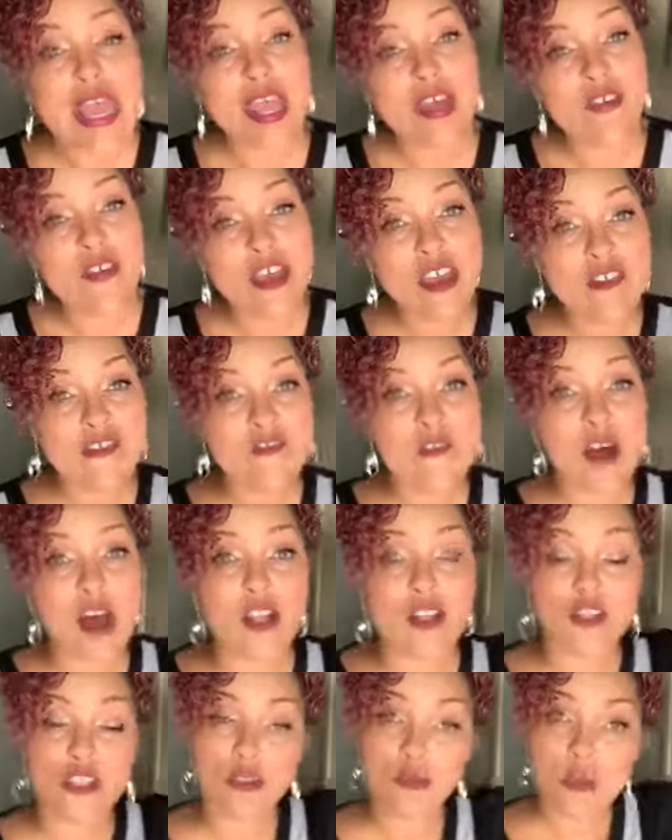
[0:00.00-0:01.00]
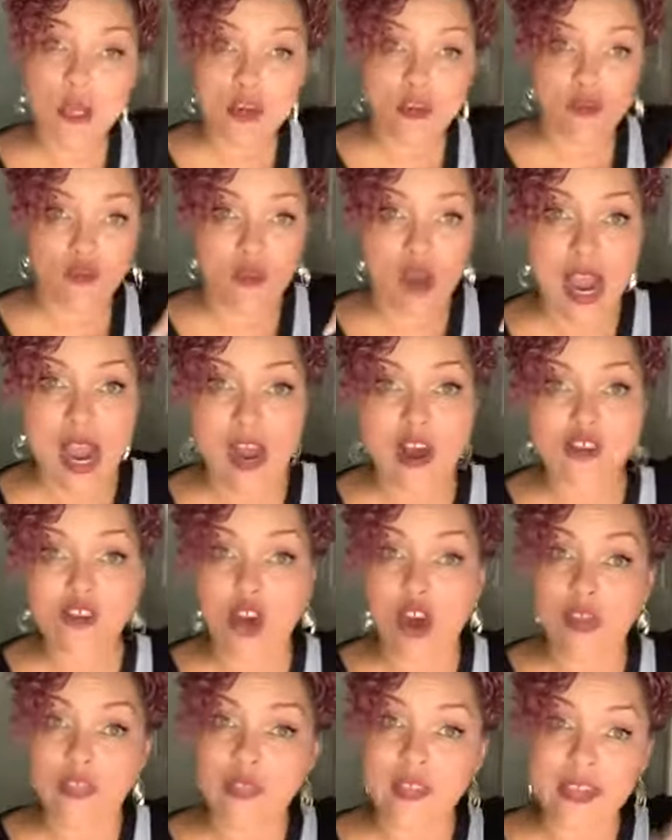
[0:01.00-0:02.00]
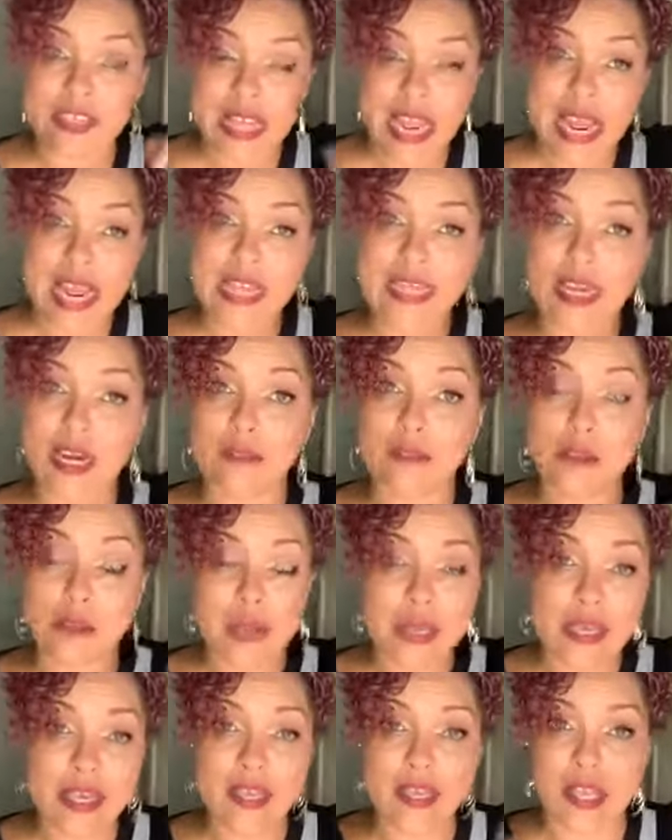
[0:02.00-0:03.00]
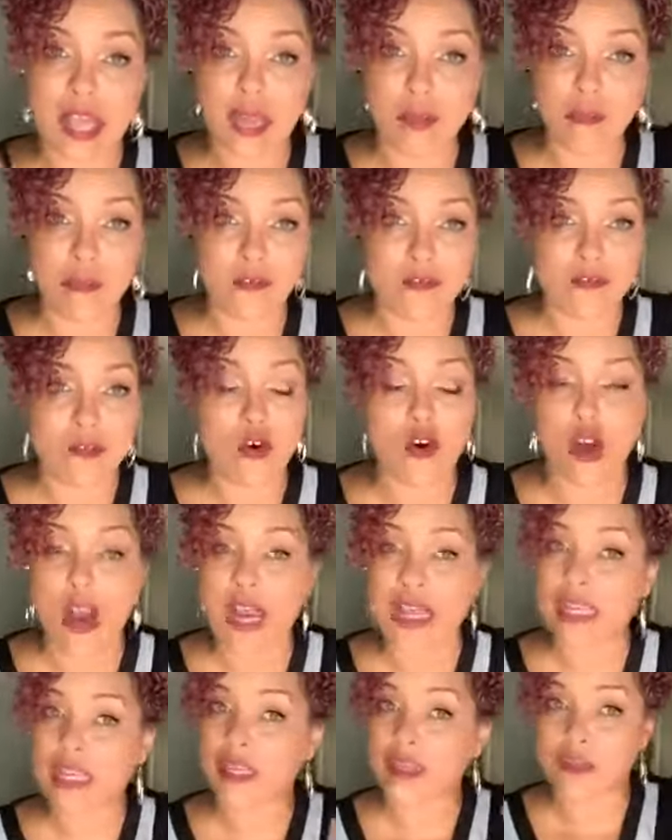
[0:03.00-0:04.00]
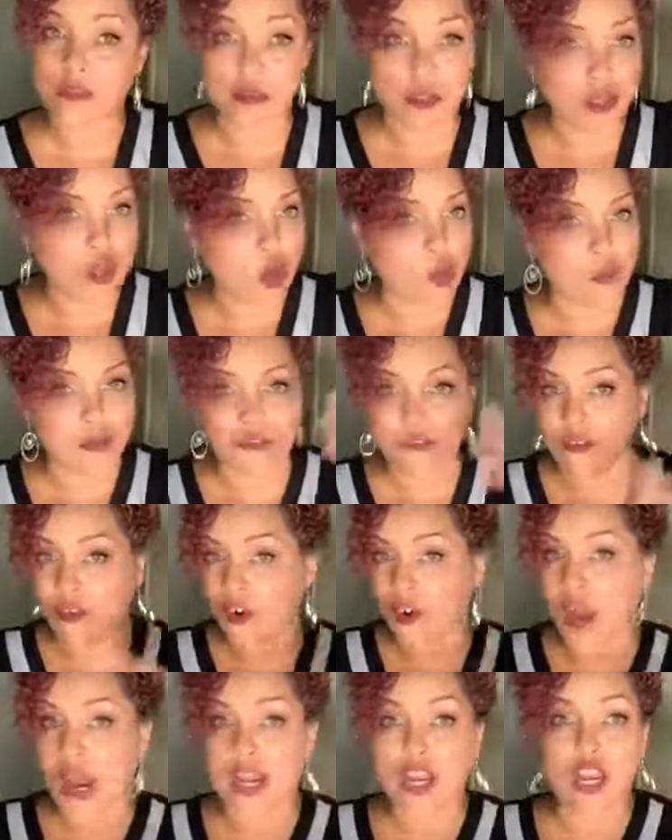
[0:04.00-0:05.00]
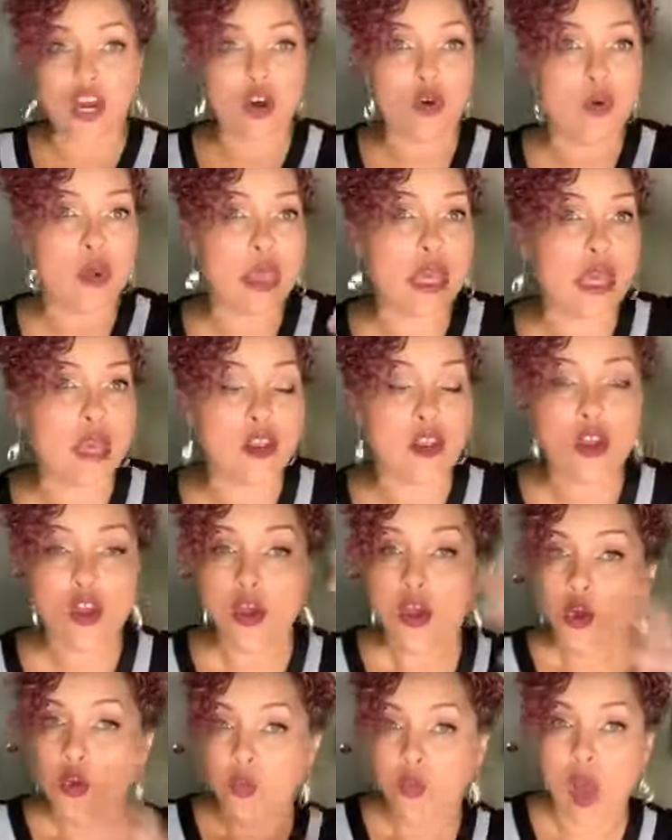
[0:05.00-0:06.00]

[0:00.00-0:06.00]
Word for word: if he follows me around on the day that I'm speaking, like before I, you know, before I go in,